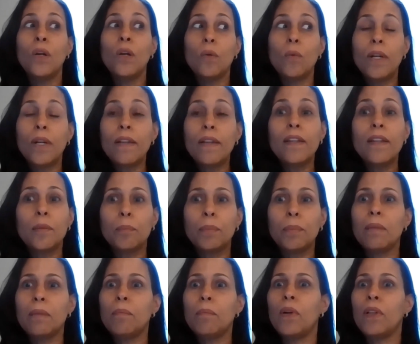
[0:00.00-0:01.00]
where their
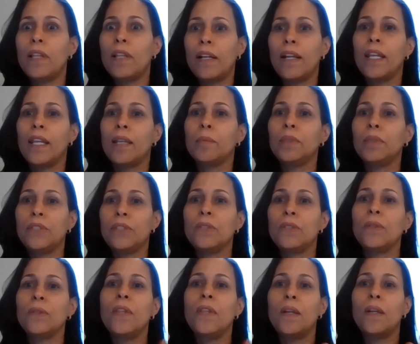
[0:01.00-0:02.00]
people are able to
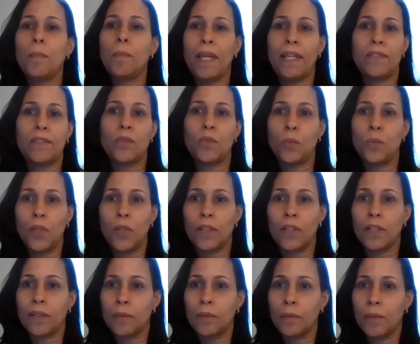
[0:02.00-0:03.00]
do their best work,
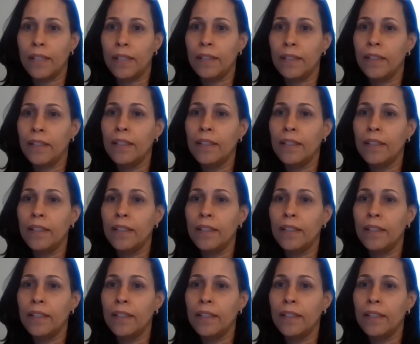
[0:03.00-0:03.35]
right?